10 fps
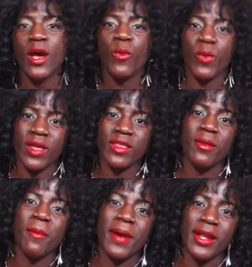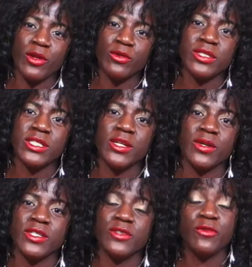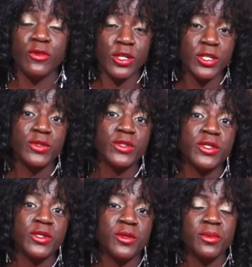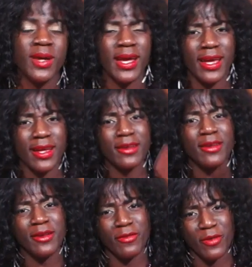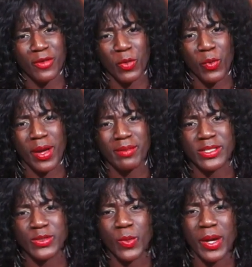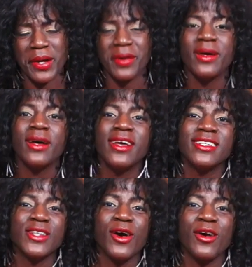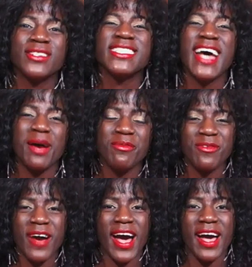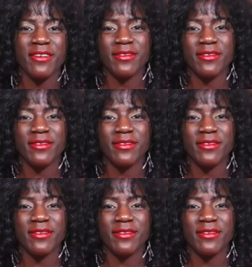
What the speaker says: with my new series for YouTube and for the web as well. It's called Top 5.